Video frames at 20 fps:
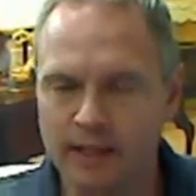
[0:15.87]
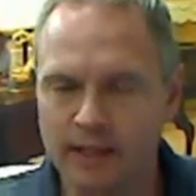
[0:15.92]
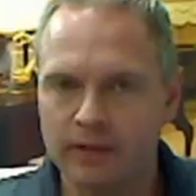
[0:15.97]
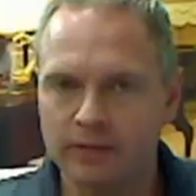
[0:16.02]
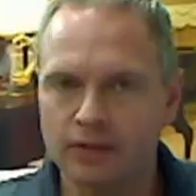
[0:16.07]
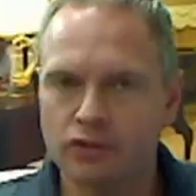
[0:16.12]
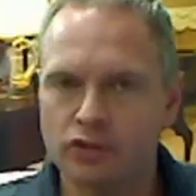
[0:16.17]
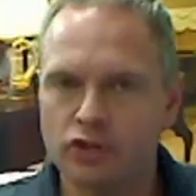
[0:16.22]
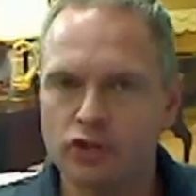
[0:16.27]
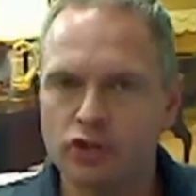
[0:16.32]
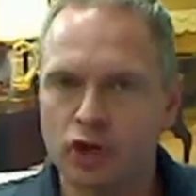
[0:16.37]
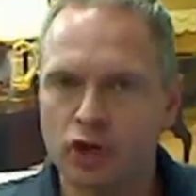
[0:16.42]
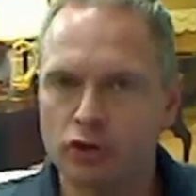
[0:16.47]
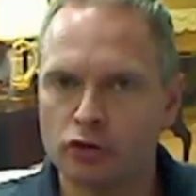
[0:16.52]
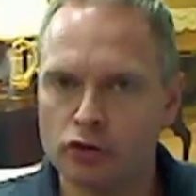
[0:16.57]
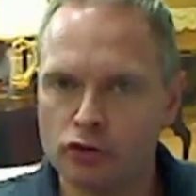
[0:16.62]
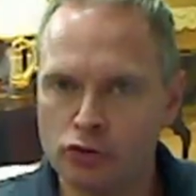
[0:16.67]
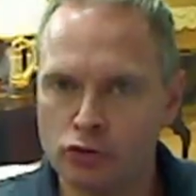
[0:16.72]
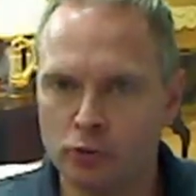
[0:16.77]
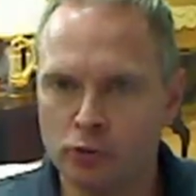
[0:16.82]
This is Dr.
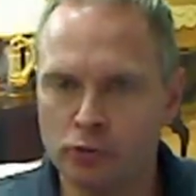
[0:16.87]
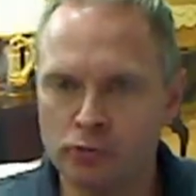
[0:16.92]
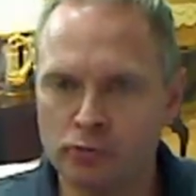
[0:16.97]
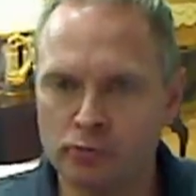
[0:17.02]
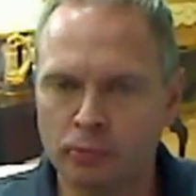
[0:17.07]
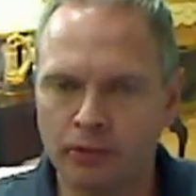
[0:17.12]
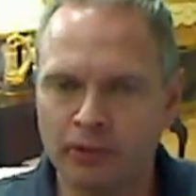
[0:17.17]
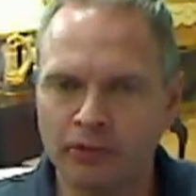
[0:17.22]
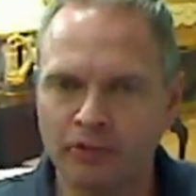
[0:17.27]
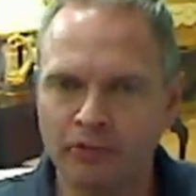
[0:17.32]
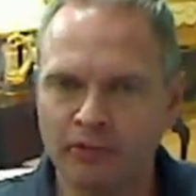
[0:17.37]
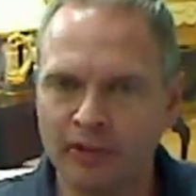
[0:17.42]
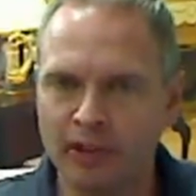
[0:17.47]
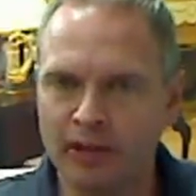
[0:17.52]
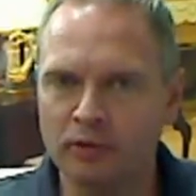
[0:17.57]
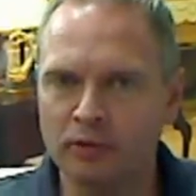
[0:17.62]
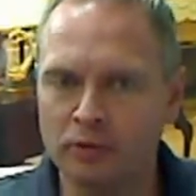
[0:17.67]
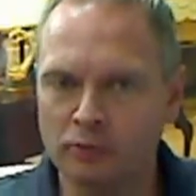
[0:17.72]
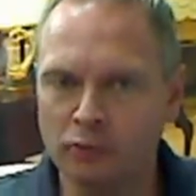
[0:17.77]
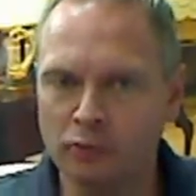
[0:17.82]
George Moricz,
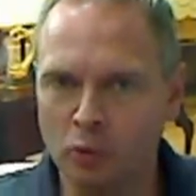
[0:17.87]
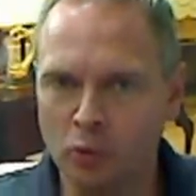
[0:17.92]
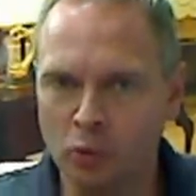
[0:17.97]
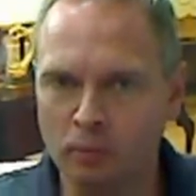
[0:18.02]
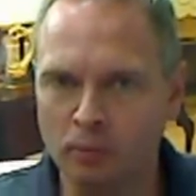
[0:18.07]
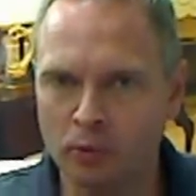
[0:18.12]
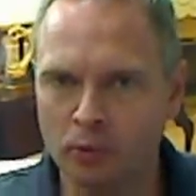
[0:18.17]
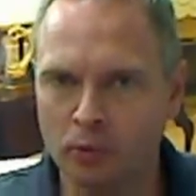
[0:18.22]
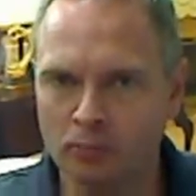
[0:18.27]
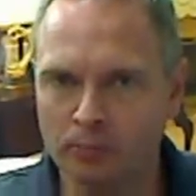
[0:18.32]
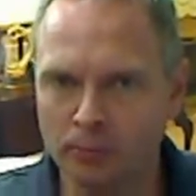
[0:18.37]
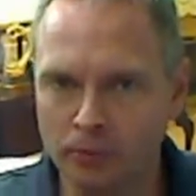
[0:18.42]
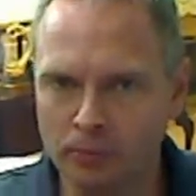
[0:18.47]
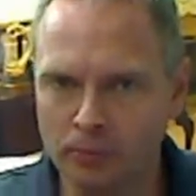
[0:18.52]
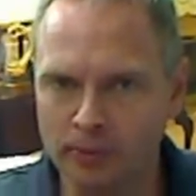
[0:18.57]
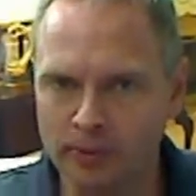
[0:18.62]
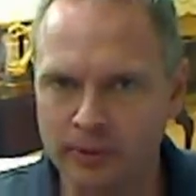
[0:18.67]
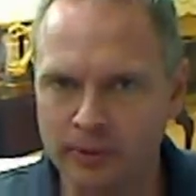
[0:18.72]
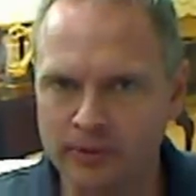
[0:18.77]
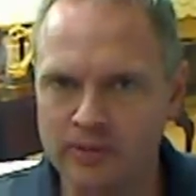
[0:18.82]
founder of the Hormonal
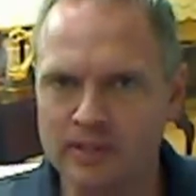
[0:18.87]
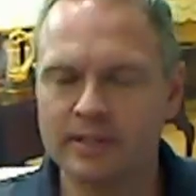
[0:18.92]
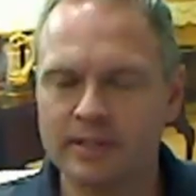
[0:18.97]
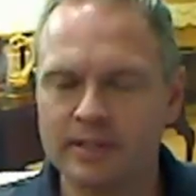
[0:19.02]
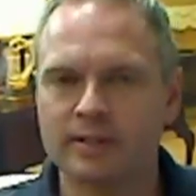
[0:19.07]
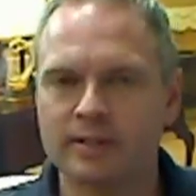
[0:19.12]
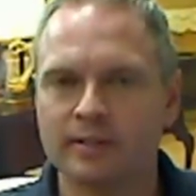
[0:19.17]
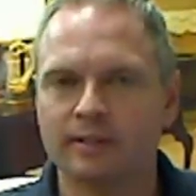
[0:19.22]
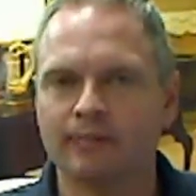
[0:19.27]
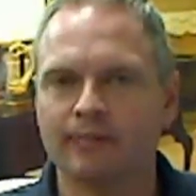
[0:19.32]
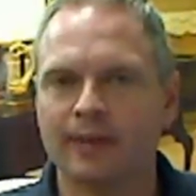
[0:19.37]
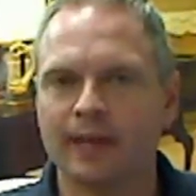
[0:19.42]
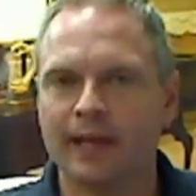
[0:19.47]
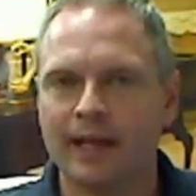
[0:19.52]
Blueprint System.